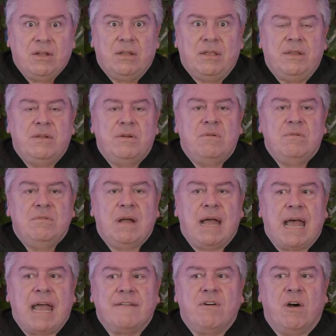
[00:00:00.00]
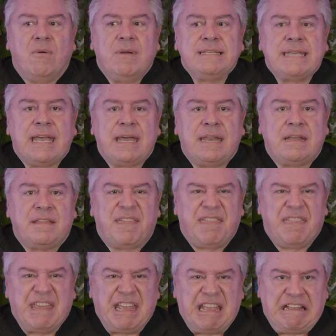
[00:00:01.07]
You know, I've always had a
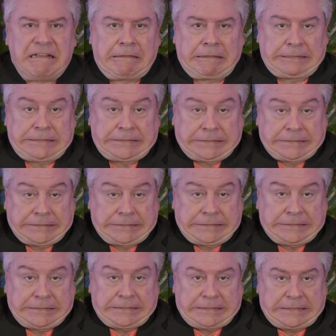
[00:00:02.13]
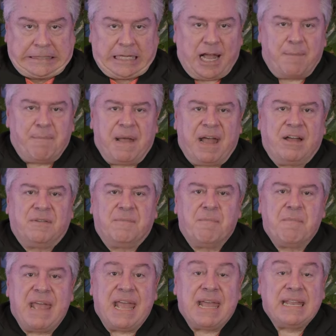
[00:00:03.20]
thing about
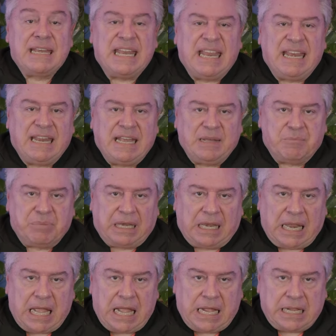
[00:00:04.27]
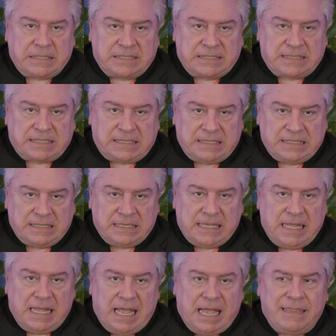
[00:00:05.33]
man-eating plants.
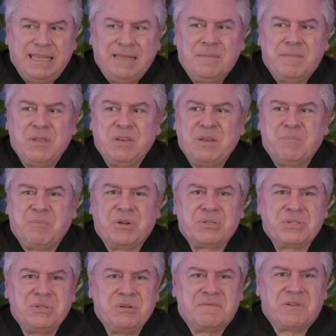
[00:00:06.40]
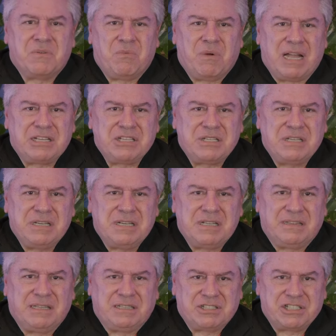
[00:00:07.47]
I think I'm the only person who ever watched
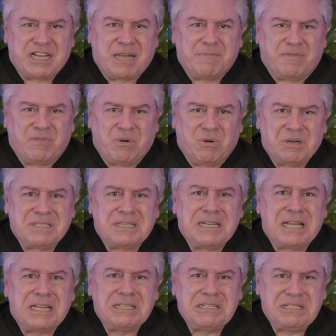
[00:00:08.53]
Little Shop of Horrors and got